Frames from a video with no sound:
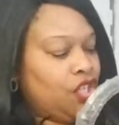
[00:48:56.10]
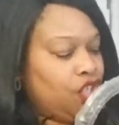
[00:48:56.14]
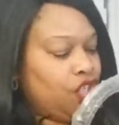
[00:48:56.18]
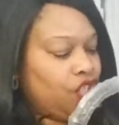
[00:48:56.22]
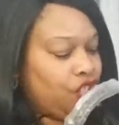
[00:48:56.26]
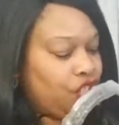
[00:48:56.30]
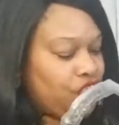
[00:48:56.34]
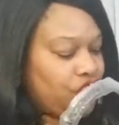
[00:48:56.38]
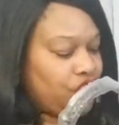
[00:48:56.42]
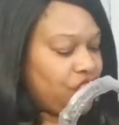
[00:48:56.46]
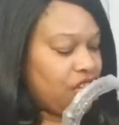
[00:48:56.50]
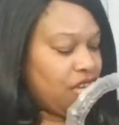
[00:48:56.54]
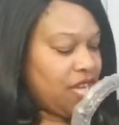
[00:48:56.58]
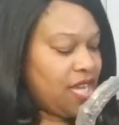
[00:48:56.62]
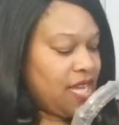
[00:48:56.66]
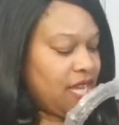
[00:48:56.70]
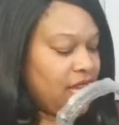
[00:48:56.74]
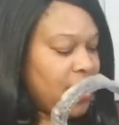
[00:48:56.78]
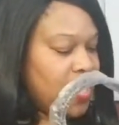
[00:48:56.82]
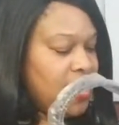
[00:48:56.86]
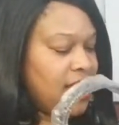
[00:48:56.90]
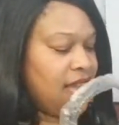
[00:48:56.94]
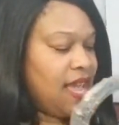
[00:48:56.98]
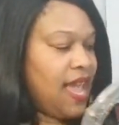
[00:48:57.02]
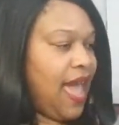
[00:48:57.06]

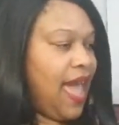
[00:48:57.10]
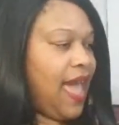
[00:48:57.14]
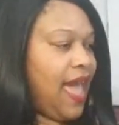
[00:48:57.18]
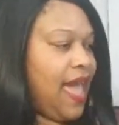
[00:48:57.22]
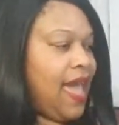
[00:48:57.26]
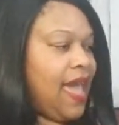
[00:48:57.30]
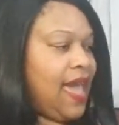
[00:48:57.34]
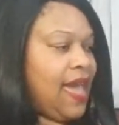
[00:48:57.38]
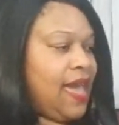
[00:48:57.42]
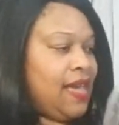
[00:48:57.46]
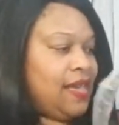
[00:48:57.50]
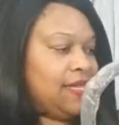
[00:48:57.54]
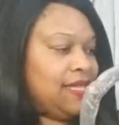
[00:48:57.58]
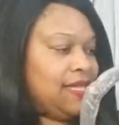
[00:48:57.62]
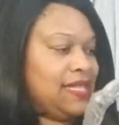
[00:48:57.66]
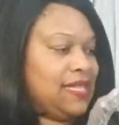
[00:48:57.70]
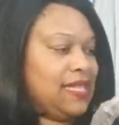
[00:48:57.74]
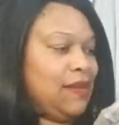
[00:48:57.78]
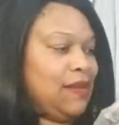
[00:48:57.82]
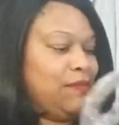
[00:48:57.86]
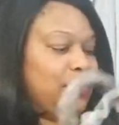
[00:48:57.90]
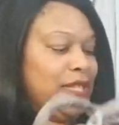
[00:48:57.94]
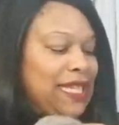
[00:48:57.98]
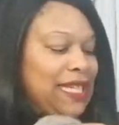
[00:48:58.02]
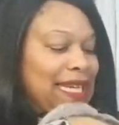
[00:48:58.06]
she
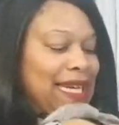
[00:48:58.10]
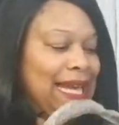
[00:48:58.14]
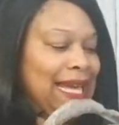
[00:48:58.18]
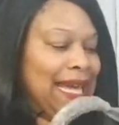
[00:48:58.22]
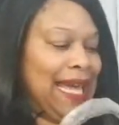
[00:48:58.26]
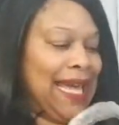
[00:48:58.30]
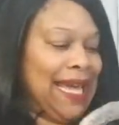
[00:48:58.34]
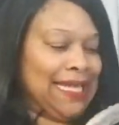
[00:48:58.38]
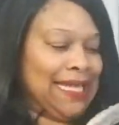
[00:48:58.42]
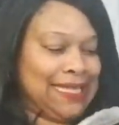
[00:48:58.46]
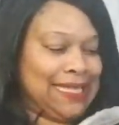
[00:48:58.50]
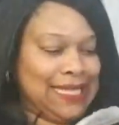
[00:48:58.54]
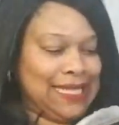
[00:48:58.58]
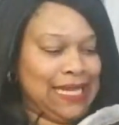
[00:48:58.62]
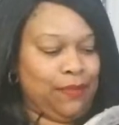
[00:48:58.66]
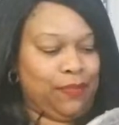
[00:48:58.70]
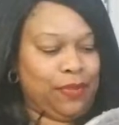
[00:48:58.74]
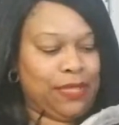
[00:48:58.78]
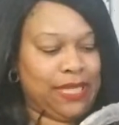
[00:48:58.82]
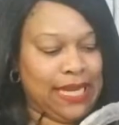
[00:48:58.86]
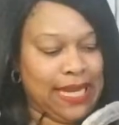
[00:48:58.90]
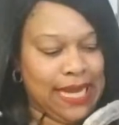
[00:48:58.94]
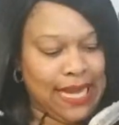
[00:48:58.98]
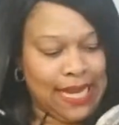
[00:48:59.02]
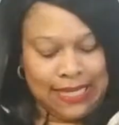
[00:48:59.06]
has plenty,
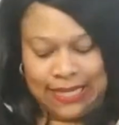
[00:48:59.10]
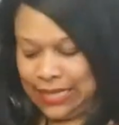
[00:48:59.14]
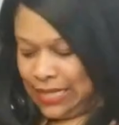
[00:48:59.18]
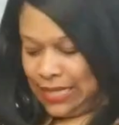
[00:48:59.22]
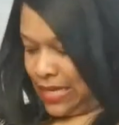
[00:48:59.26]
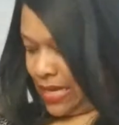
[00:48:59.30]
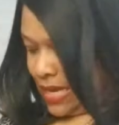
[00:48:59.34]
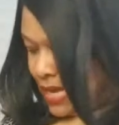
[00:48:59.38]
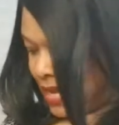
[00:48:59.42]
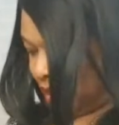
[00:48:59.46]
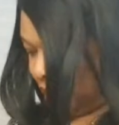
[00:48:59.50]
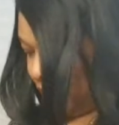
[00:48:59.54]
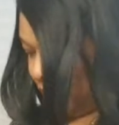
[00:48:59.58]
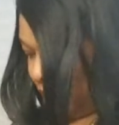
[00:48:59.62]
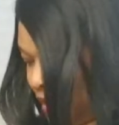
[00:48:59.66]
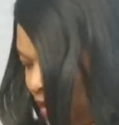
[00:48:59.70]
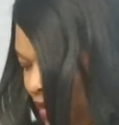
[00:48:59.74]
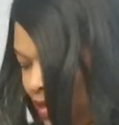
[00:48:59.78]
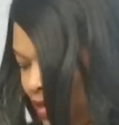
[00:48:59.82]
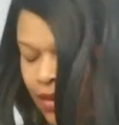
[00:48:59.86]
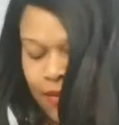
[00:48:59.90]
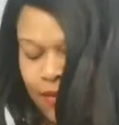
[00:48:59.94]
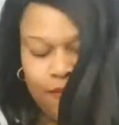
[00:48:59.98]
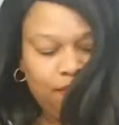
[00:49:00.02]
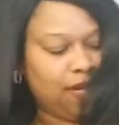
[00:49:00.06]
plenty,
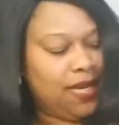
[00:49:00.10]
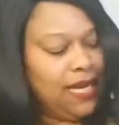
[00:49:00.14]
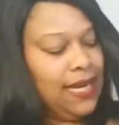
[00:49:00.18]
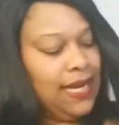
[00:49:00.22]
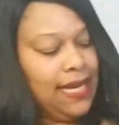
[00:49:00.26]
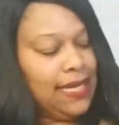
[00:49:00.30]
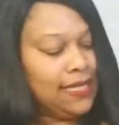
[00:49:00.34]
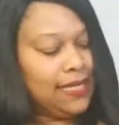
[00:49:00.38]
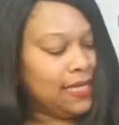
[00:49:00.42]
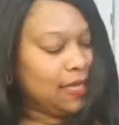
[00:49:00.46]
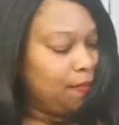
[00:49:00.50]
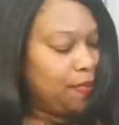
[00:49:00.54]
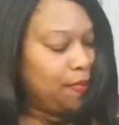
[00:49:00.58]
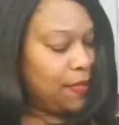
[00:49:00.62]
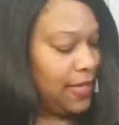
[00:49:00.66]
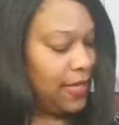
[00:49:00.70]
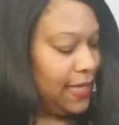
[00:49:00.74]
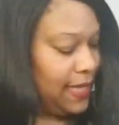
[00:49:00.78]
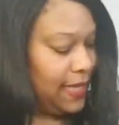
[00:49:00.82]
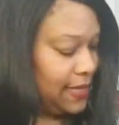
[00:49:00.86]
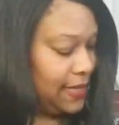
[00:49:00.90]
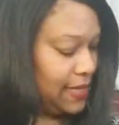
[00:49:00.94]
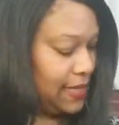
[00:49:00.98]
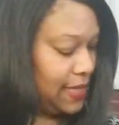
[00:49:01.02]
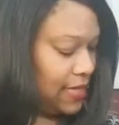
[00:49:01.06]
plenty,
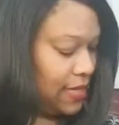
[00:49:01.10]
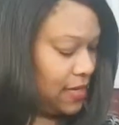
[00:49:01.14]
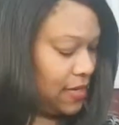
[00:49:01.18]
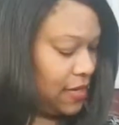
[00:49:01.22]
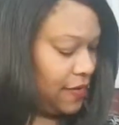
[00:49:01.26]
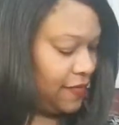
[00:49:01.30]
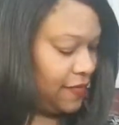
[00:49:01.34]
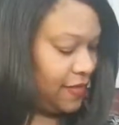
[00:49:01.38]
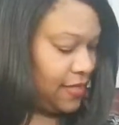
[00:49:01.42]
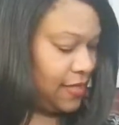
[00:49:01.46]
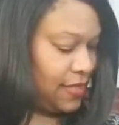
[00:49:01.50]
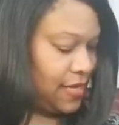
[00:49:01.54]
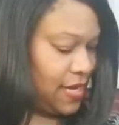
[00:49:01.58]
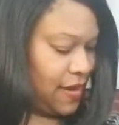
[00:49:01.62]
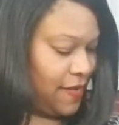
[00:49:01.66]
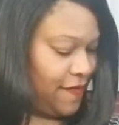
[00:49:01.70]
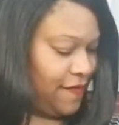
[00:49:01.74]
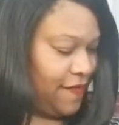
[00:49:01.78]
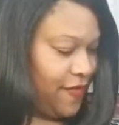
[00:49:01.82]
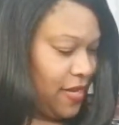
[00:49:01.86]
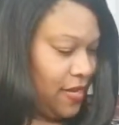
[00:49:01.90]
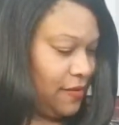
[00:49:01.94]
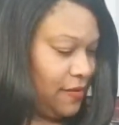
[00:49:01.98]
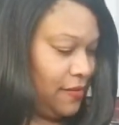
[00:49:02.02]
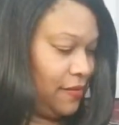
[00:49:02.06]
plenty of
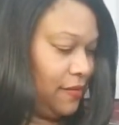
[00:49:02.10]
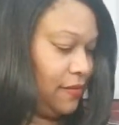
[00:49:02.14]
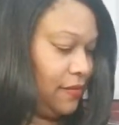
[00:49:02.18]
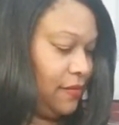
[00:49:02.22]
stuffing.